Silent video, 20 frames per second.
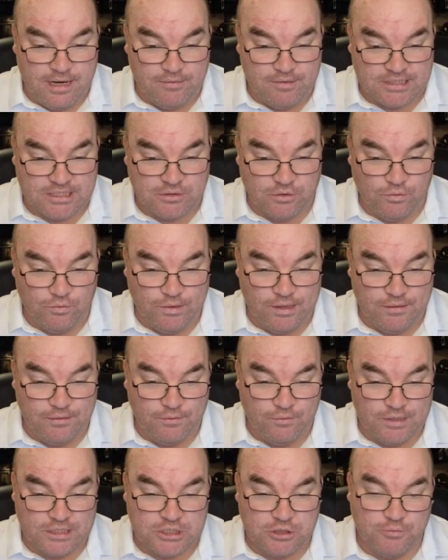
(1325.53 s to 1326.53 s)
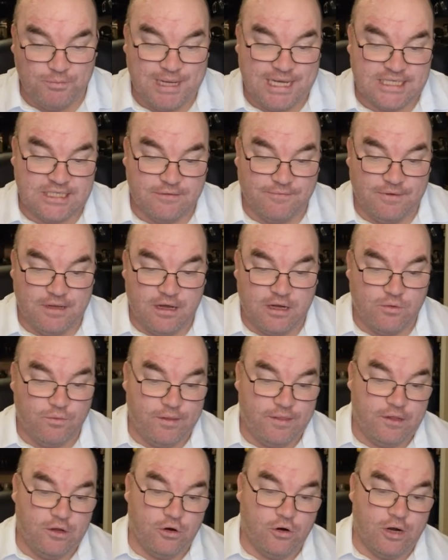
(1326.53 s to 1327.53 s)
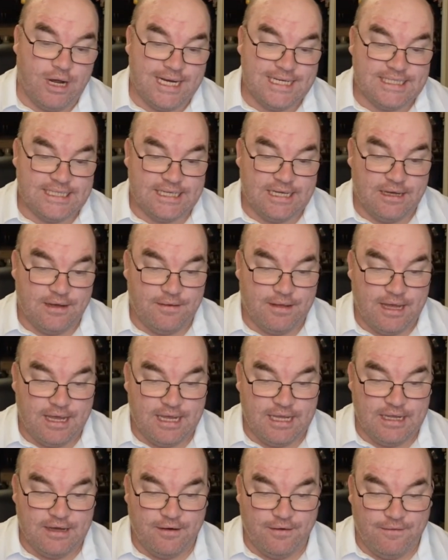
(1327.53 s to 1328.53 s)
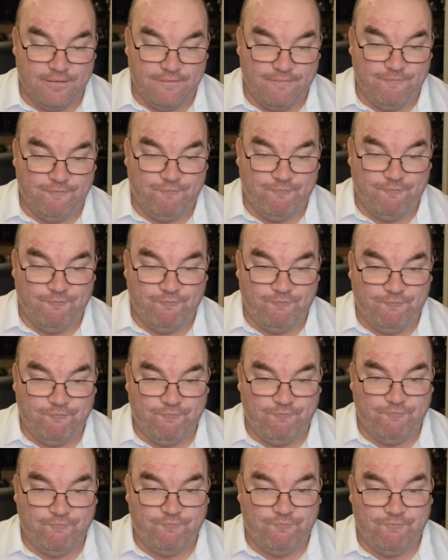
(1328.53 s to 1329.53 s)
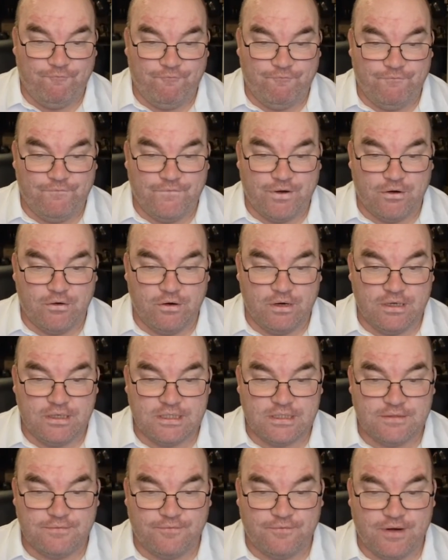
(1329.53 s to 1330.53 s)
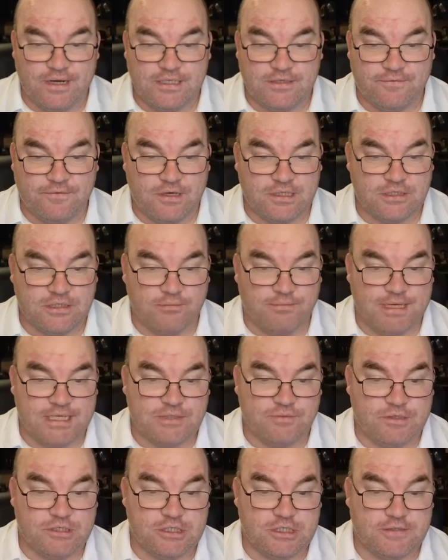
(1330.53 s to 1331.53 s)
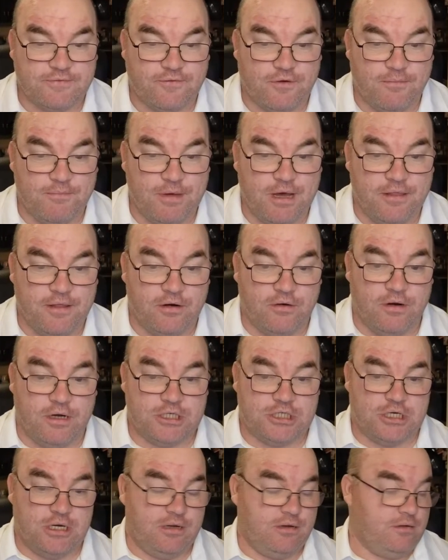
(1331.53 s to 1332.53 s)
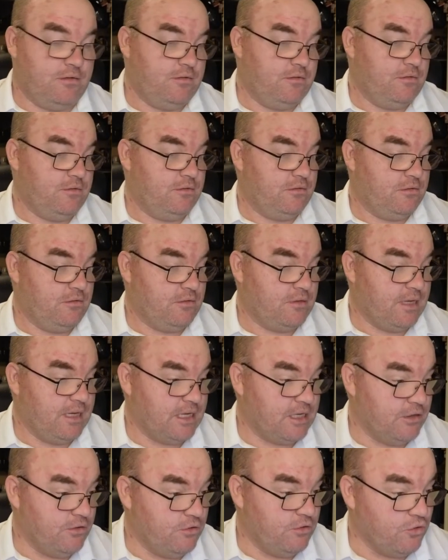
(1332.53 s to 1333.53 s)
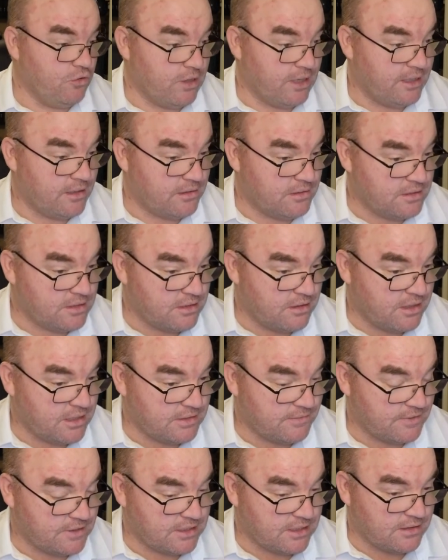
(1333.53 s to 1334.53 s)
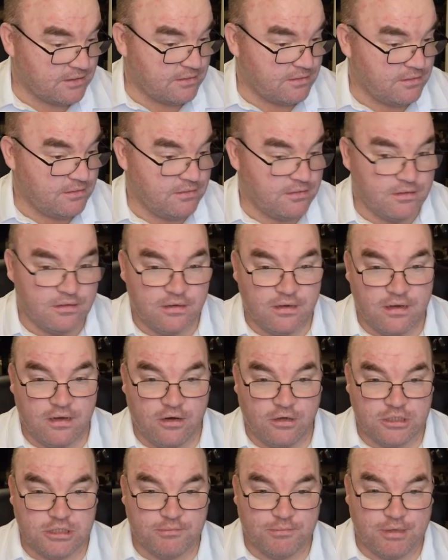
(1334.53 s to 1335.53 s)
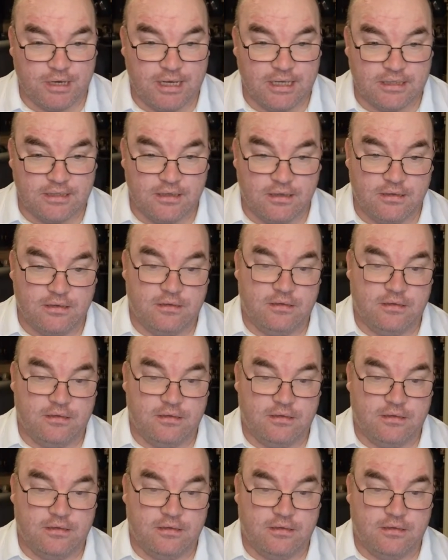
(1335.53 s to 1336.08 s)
Russell, wish you best of luck with your idea. Hey, foreigners, friends of Russell, best wishes from Mother Russia. Thank you, Yuri. Zdravstvuyte. Ochen priyatna.